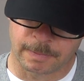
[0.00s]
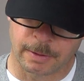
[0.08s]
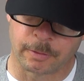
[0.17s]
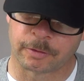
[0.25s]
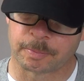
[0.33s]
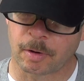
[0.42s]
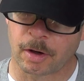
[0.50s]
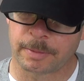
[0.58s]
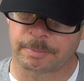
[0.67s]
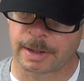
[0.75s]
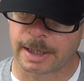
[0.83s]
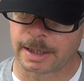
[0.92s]
It was
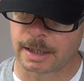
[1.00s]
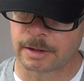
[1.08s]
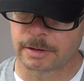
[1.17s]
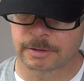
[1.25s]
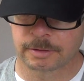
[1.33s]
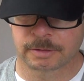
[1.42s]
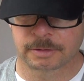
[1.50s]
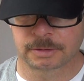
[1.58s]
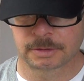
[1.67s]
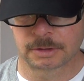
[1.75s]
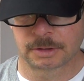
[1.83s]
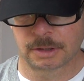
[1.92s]
bought by uh,
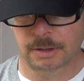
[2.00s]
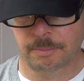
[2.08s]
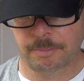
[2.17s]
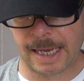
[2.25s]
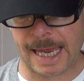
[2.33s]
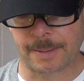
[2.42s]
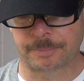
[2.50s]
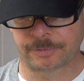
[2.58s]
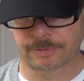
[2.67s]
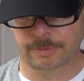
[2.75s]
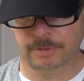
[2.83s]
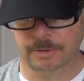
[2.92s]

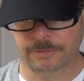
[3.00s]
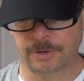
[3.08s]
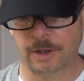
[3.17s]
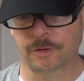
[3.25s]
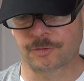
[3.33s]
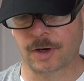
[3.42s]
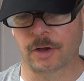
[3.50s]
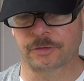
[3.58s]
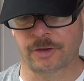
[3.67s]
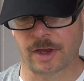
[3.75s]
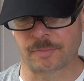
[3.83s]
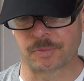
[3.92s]
Pabst. It says
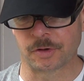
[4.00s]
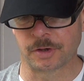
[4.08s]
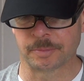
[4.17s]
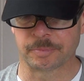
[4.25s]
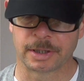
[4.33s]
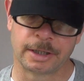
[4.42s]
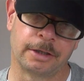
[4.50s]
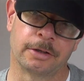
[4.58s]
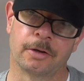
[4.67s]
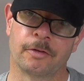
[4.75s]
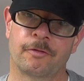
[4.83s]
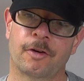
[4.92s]
Falstaff Brewing, but you
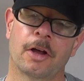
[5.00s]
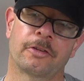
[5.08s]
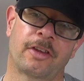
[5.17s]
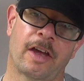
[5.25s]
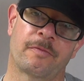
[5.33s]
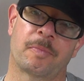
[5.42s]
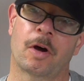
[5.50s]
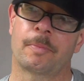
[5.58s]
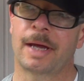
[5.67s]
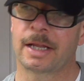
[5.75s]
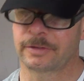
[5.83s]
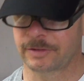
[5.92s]
know Falstaff bought
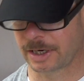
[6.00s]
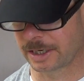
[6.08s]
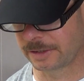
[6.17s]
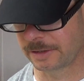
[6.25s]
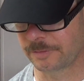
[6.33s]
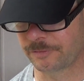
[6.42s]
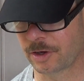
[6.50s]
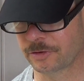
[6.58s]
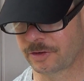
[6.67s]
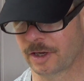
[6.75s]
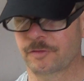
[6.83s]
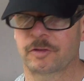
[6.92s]
Ballantine, and then
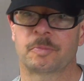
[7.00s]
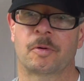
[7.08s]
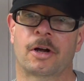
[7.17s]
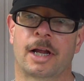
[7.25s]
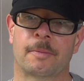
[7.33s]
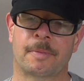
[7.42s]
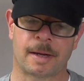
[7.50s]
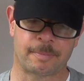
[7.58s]
Falstaff was bought out by